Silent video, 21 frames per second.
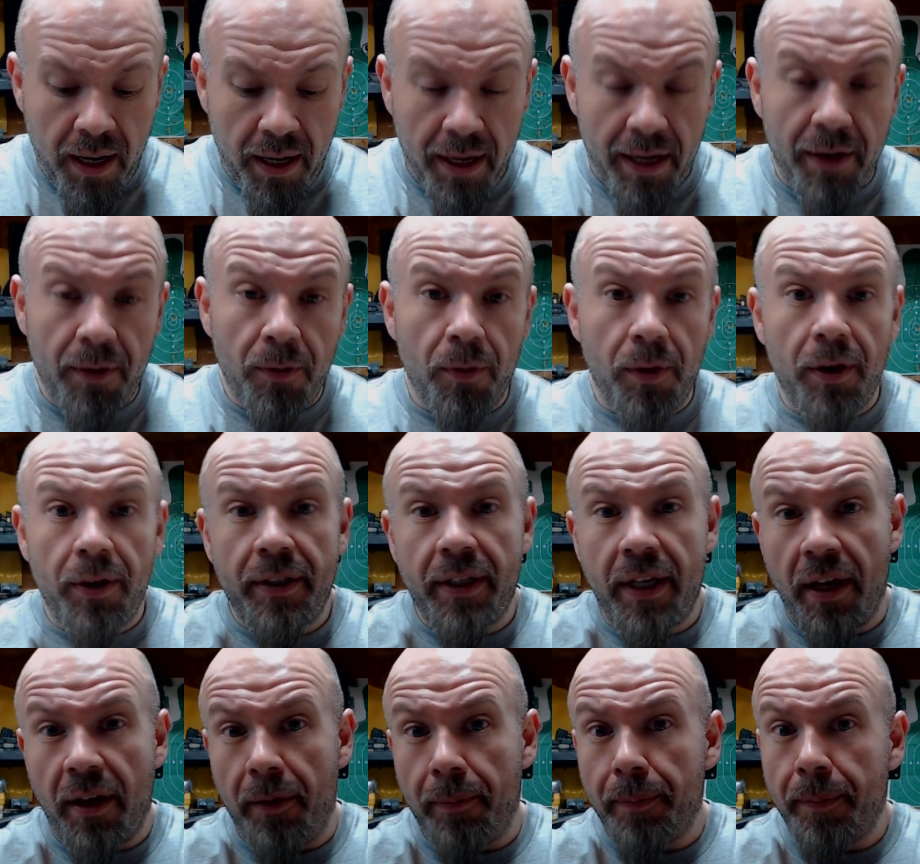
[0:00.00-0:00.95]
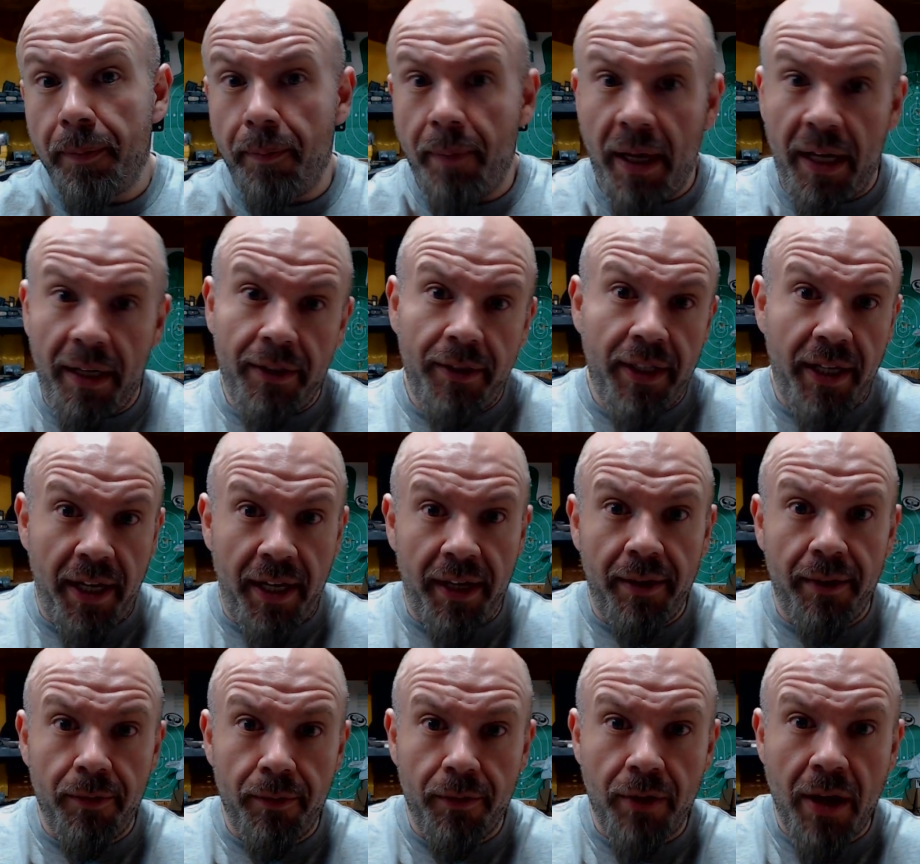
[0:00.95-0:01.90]
in order to help
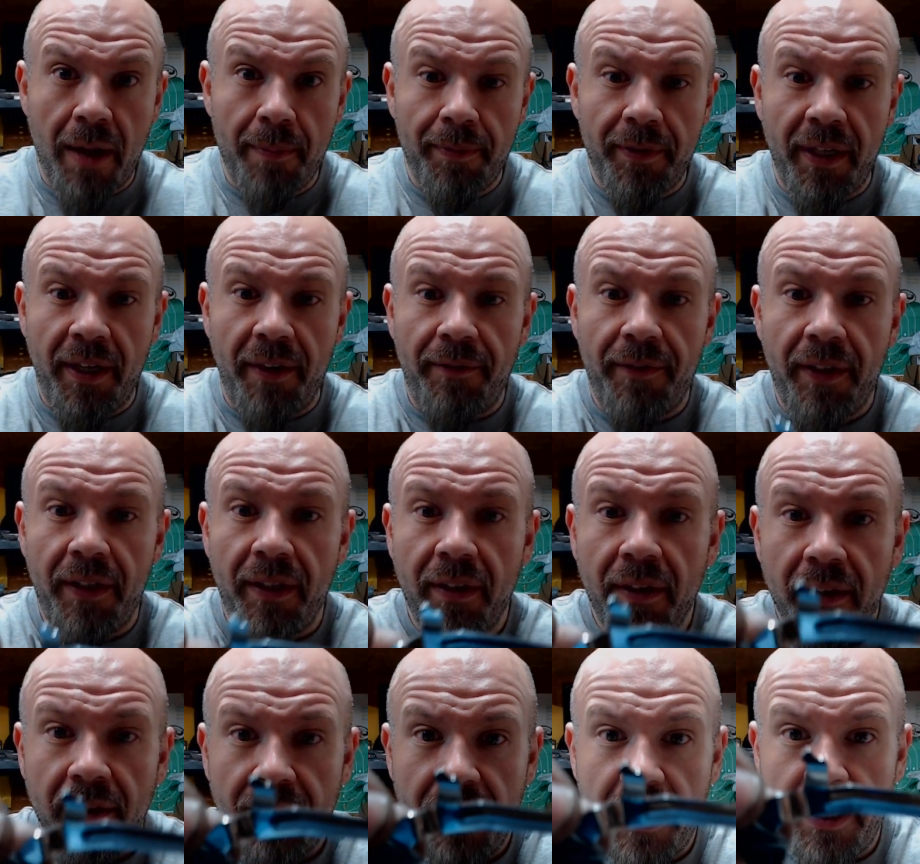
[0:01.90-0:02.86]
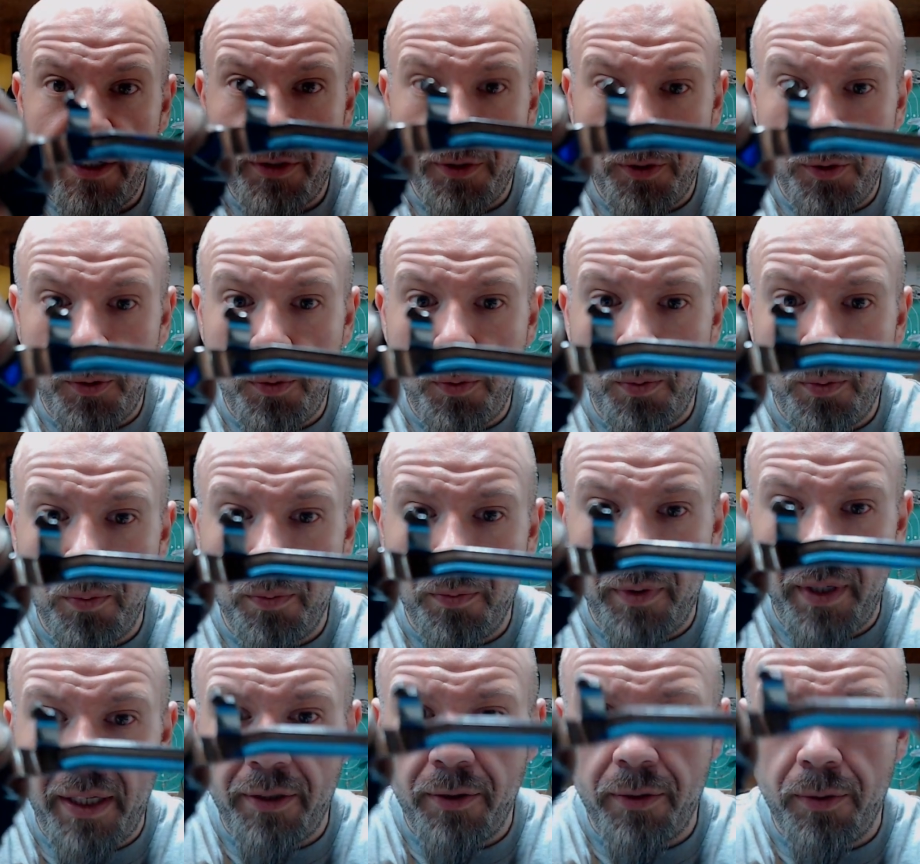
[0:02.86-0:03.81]
maintain drop safety, they
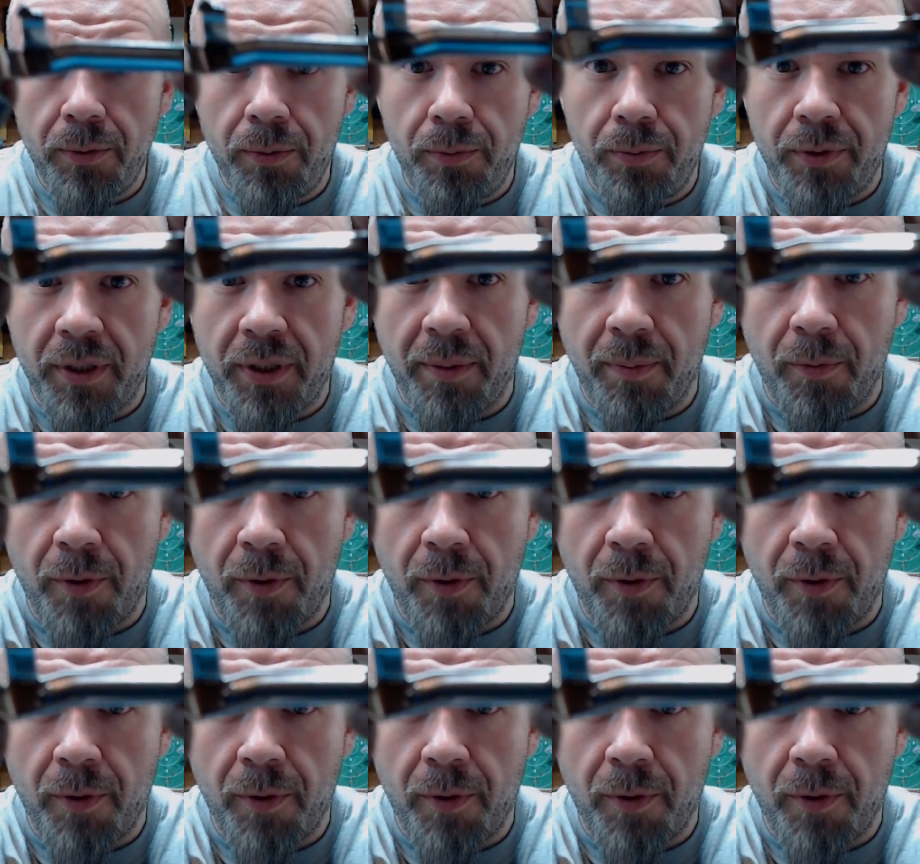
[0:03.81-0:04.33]
do some